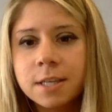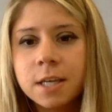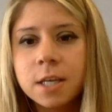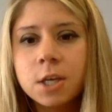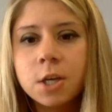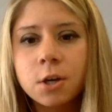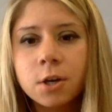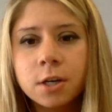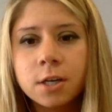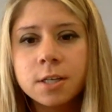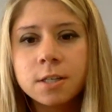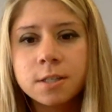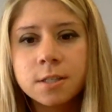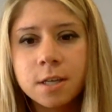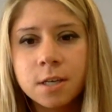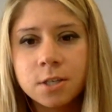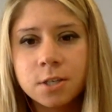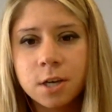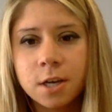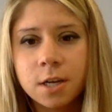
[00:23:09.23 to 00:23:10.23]
like your
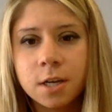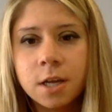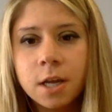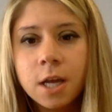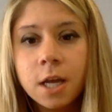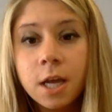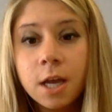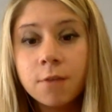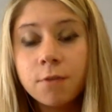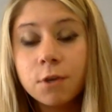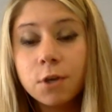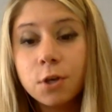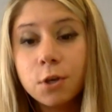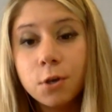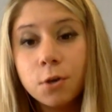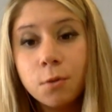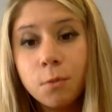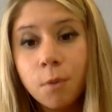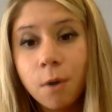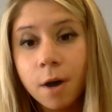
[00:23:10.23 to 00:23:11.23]
decision if
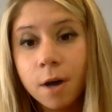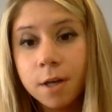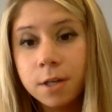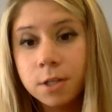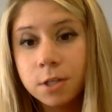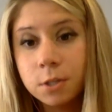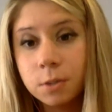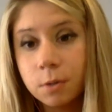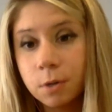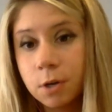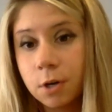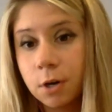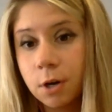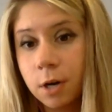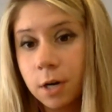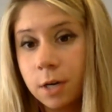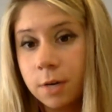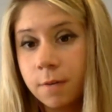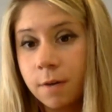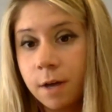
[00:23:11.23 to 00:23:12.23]
you want to incur
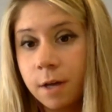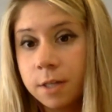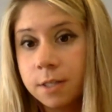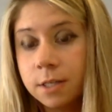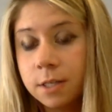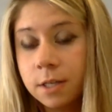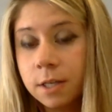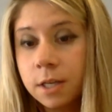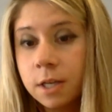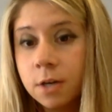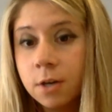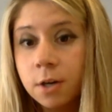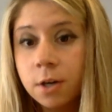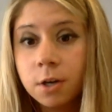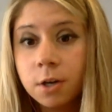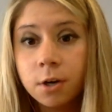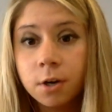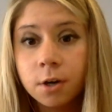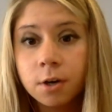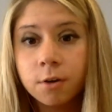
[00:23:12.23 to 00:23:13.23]
any volatility or
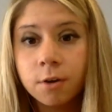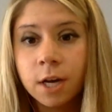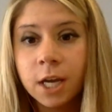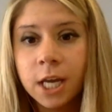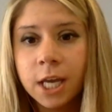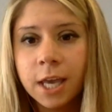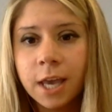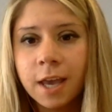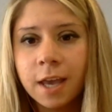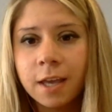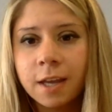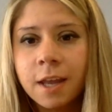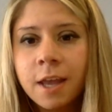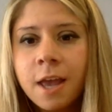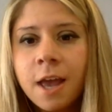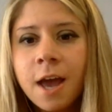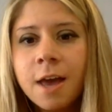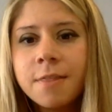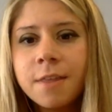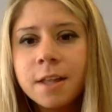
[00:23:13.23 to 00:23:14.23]
incur great gain,
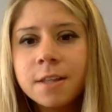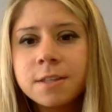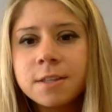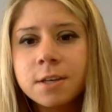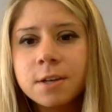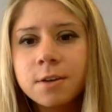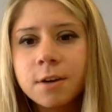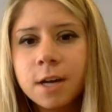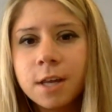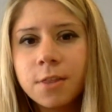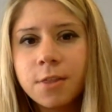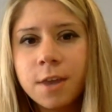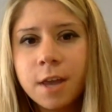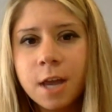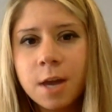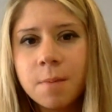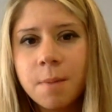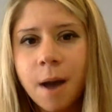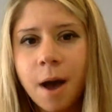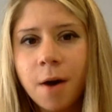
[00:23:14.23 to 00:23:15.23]
and that's the great
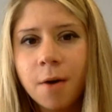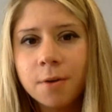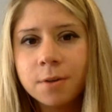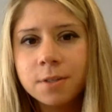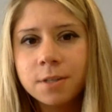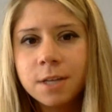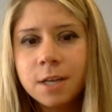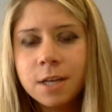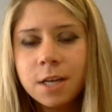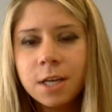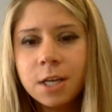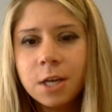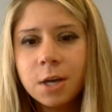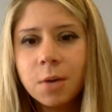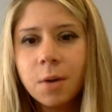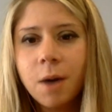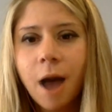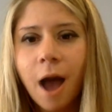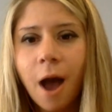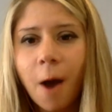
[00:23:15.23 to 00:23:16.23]
thing about, you know,
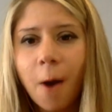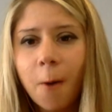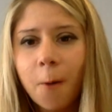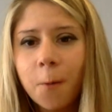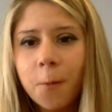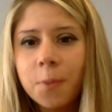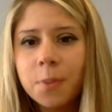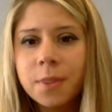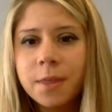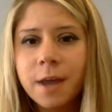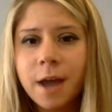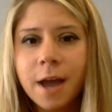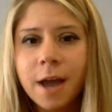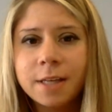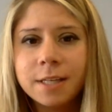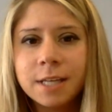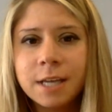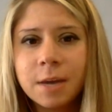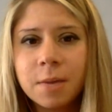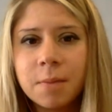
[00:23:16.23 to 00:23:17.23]
how the
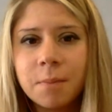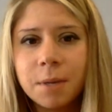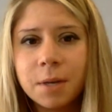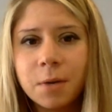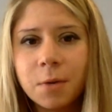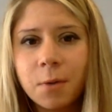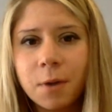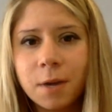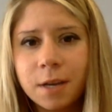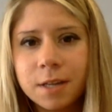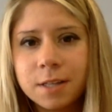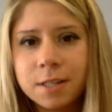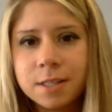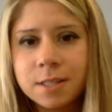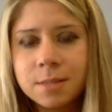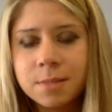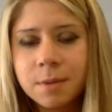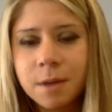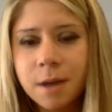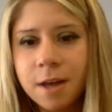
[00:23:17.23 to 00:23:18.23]
idea of Bitcoin
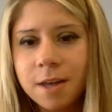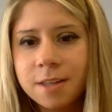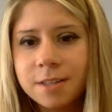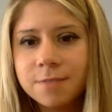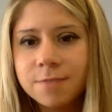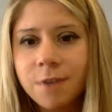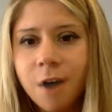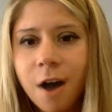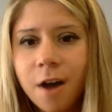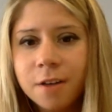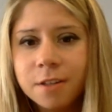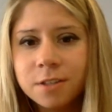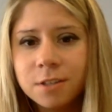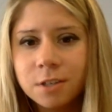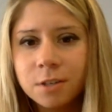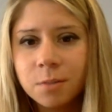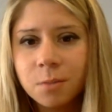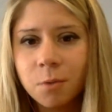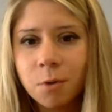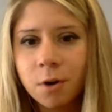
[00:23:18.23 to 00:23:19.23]
has
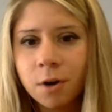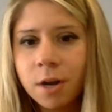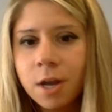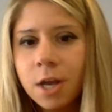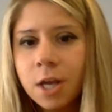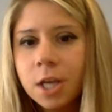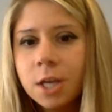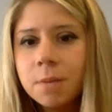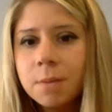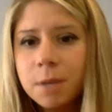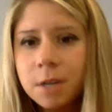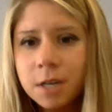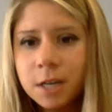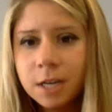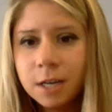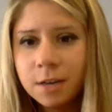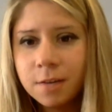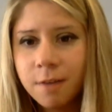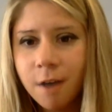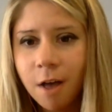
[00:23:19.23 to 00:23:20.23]
fostered more community
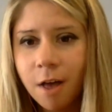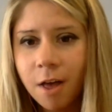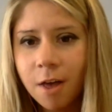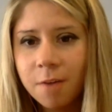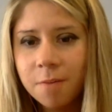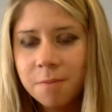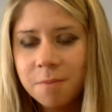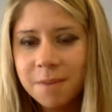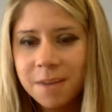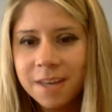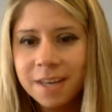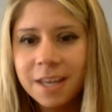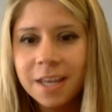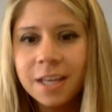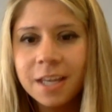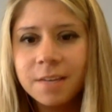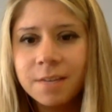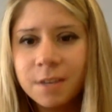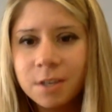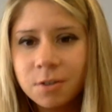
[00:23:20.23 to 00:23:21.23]
development,
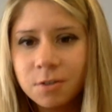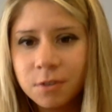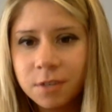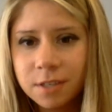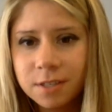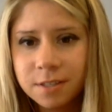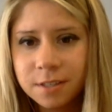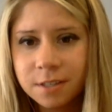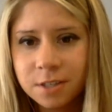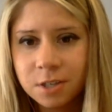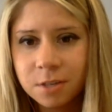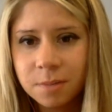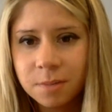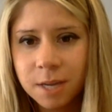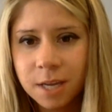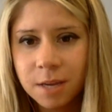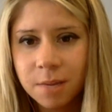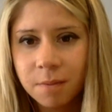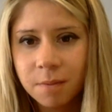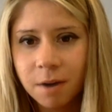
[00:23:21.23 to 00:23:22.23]
individual
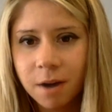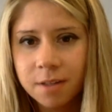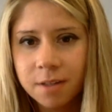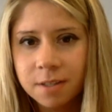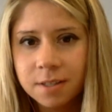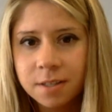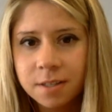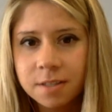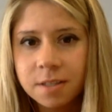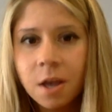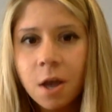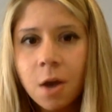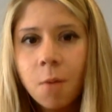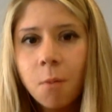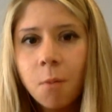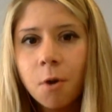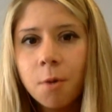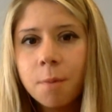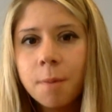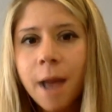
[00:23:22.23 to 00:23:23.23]
decision-making processes,
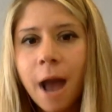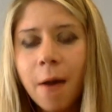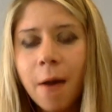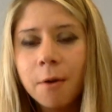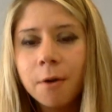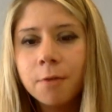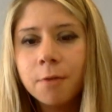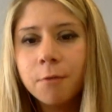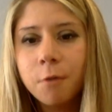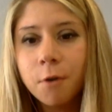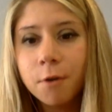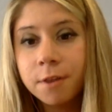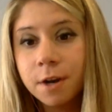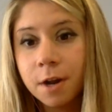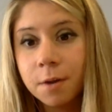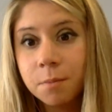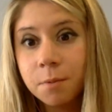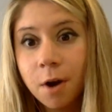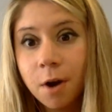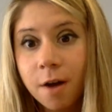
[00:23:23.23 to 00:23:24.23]
more power for the
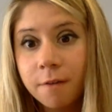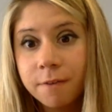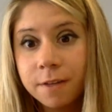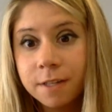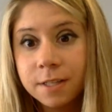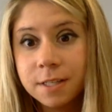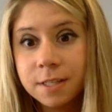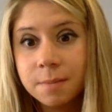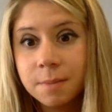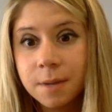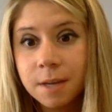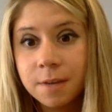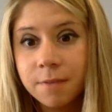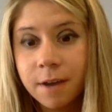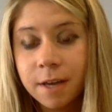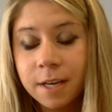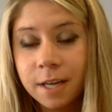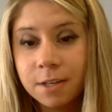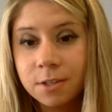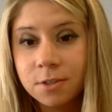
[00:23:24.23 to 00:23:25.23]
nonprofits to make
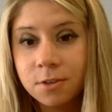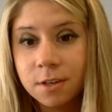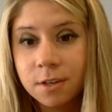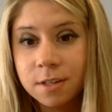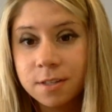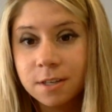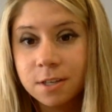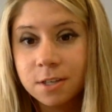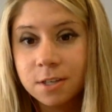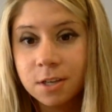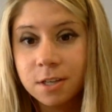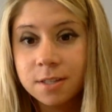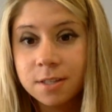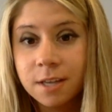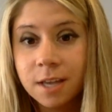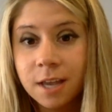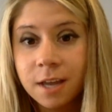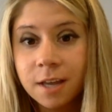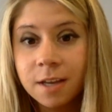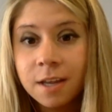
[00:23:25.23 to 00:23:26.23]
financial decisions
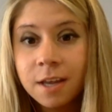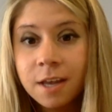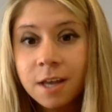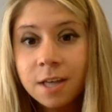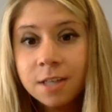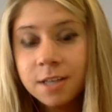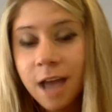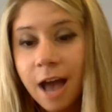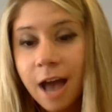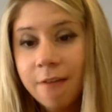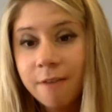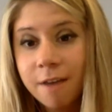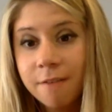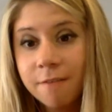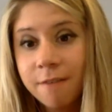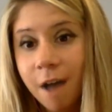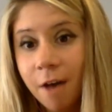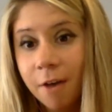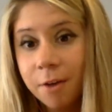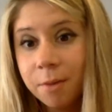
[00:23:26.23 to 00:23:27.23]
and to have that
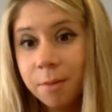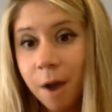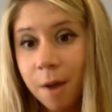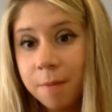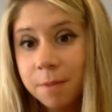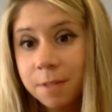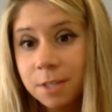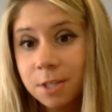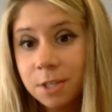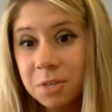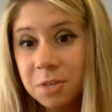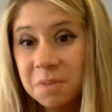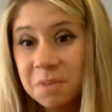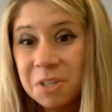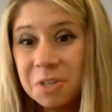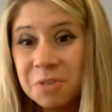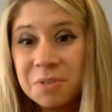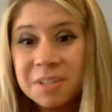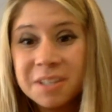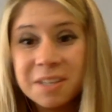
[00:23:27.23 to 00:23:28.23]
value proposition, which
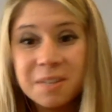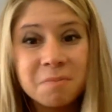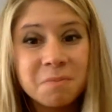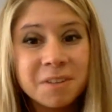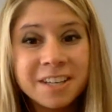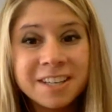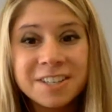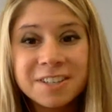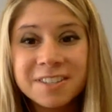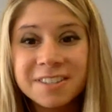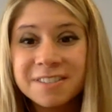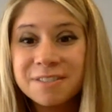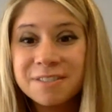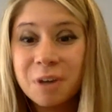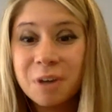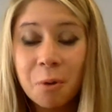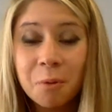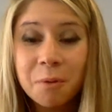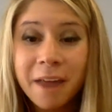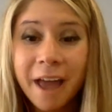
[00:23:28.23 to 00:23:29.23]
you simply just
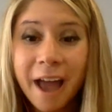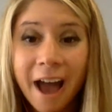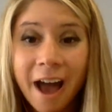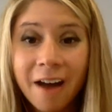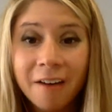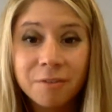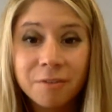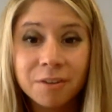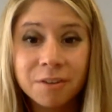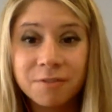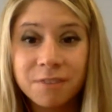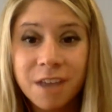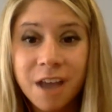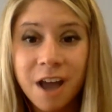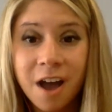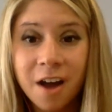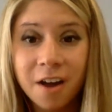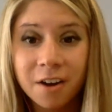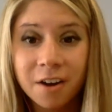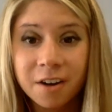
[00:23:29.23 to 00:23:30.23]
don't have with
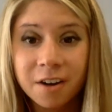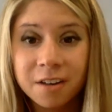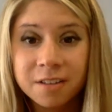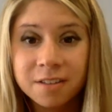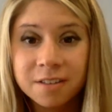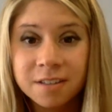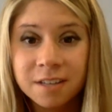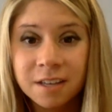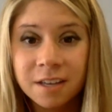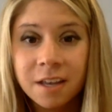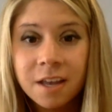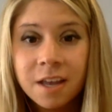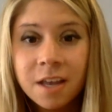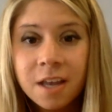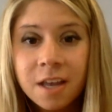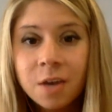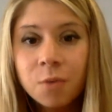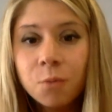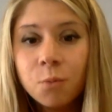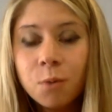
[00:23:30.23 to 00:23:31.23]
fiat currency.
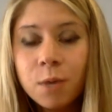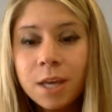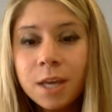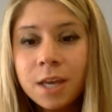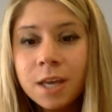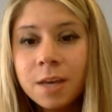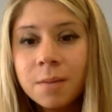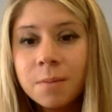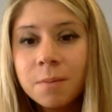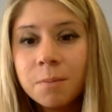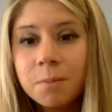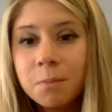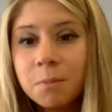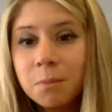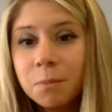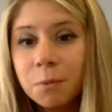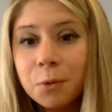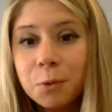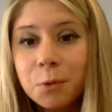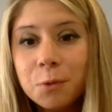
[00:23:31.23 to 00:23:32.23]
We
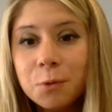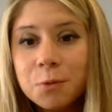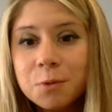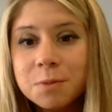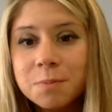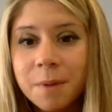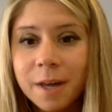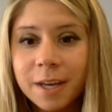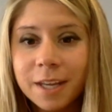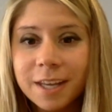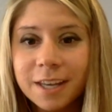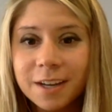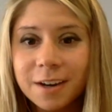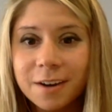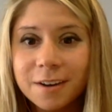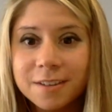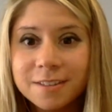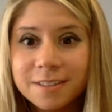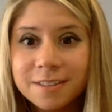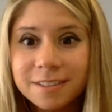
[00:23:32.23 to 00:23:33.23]
lose money in
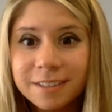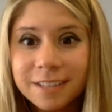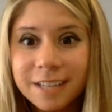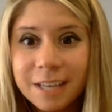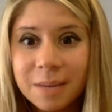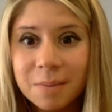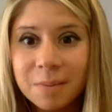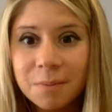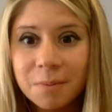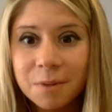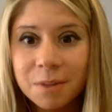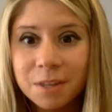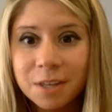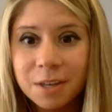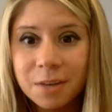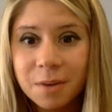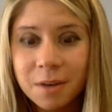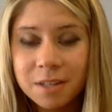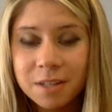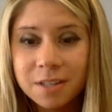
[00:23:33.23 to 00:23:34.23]
our sleep with the
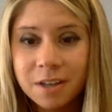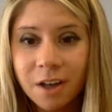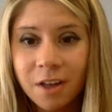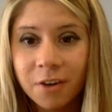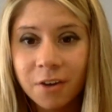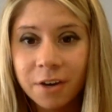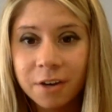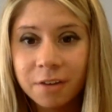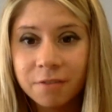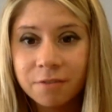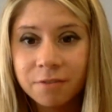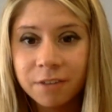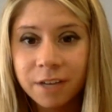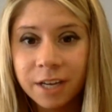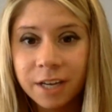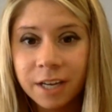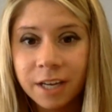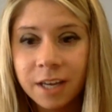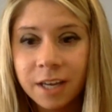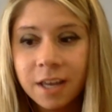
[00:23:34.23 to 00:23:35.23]
US dollar
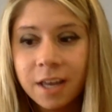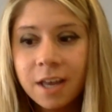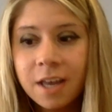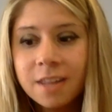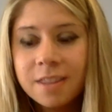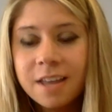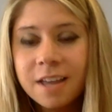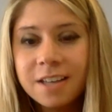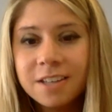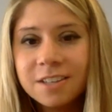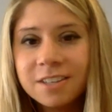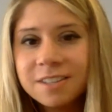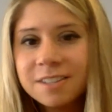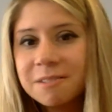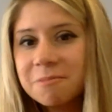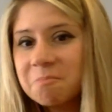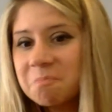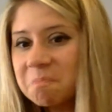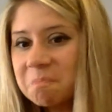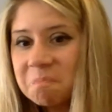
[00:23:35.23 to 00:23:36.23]
inflating.
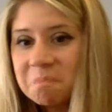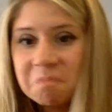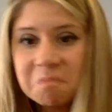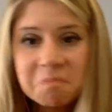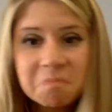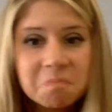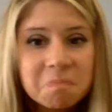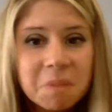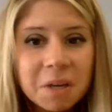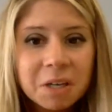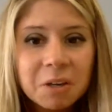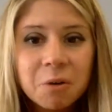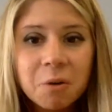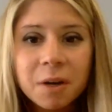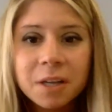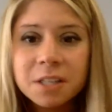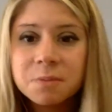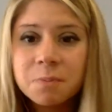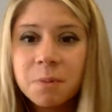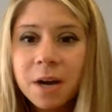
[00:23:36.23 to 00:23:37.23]

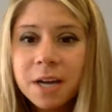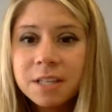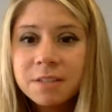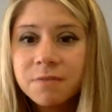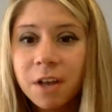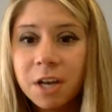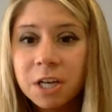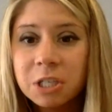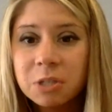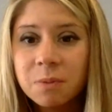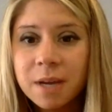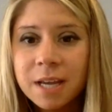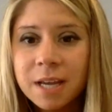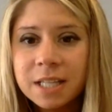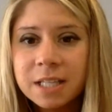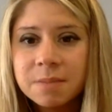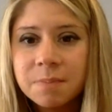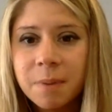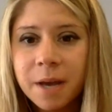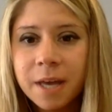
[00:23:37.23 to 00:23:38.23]
Bitcoin's price
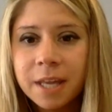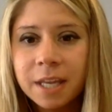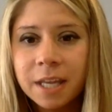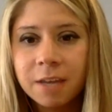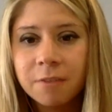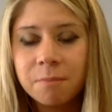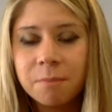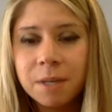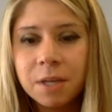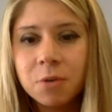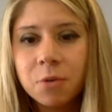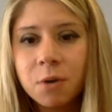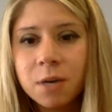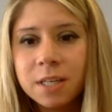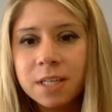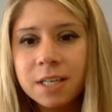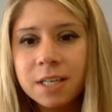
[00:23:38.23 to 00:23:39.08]
fluctuates, but if Bitcoin